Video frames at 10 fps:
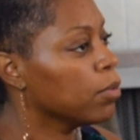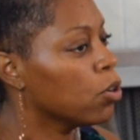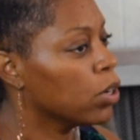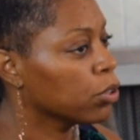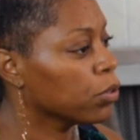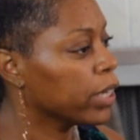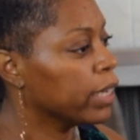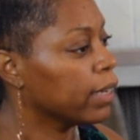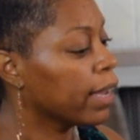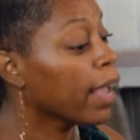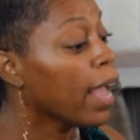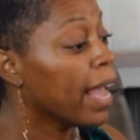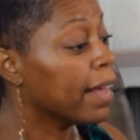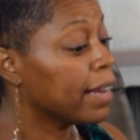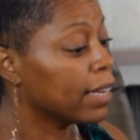going through the healing,
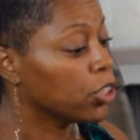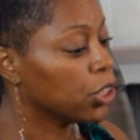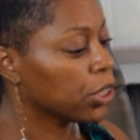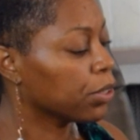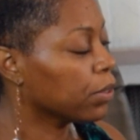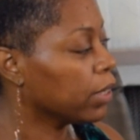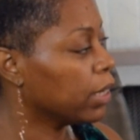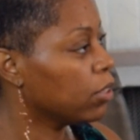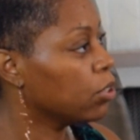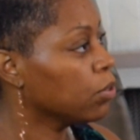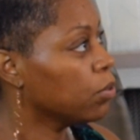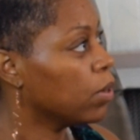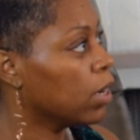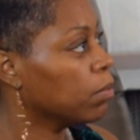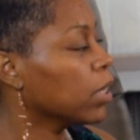and that's generally to
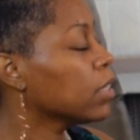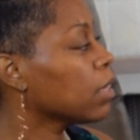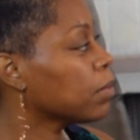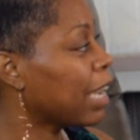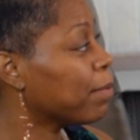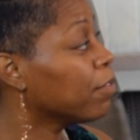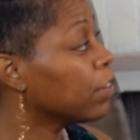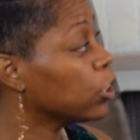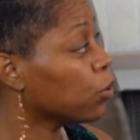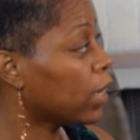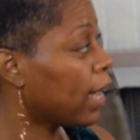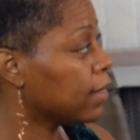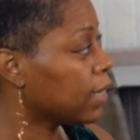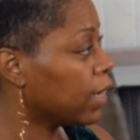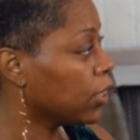get some type of
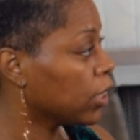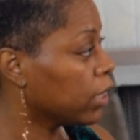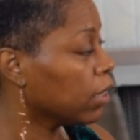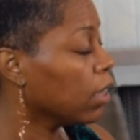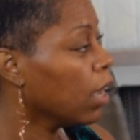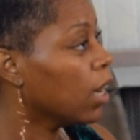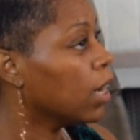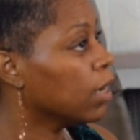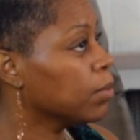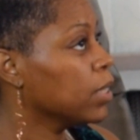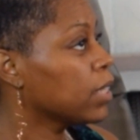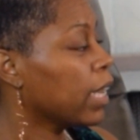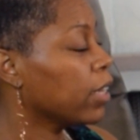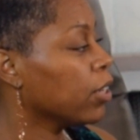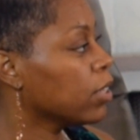visualization to
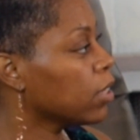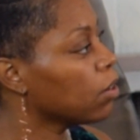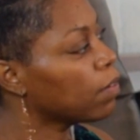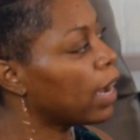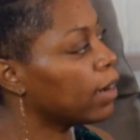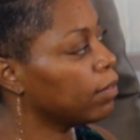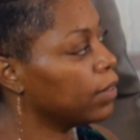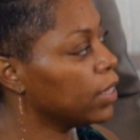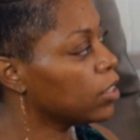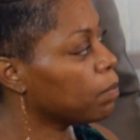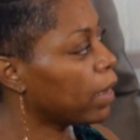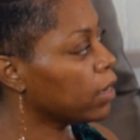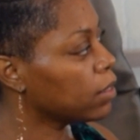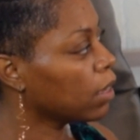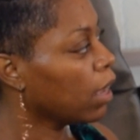take yourself out of this
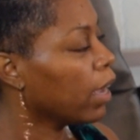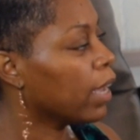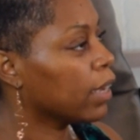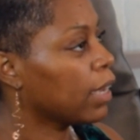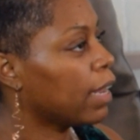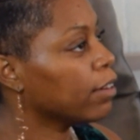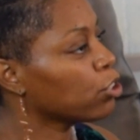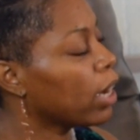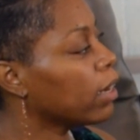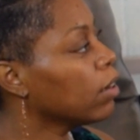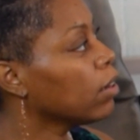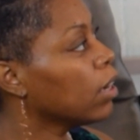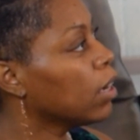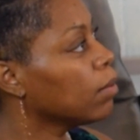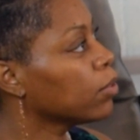space and kind of try to
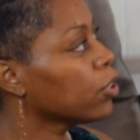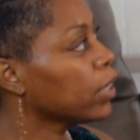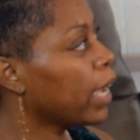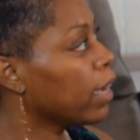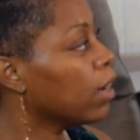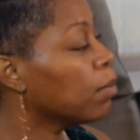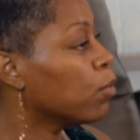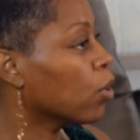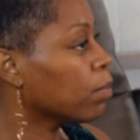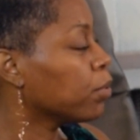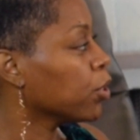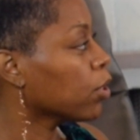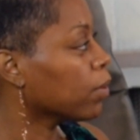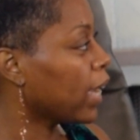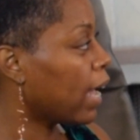create a more
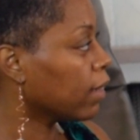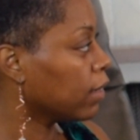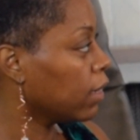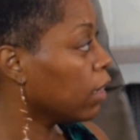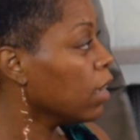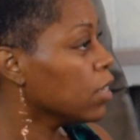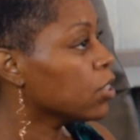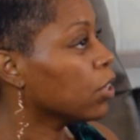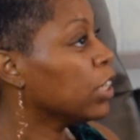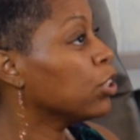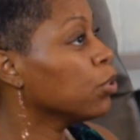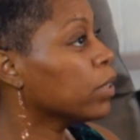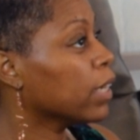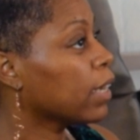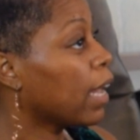pure reality. So that you
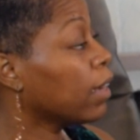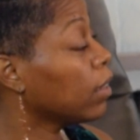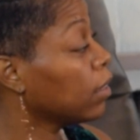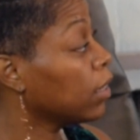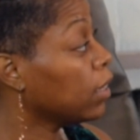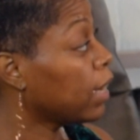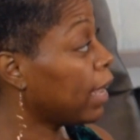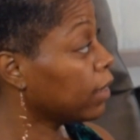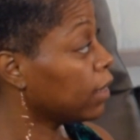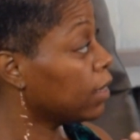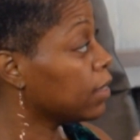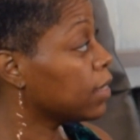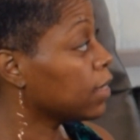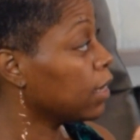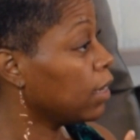can kind of connect and
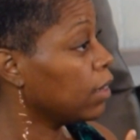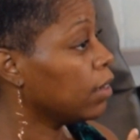see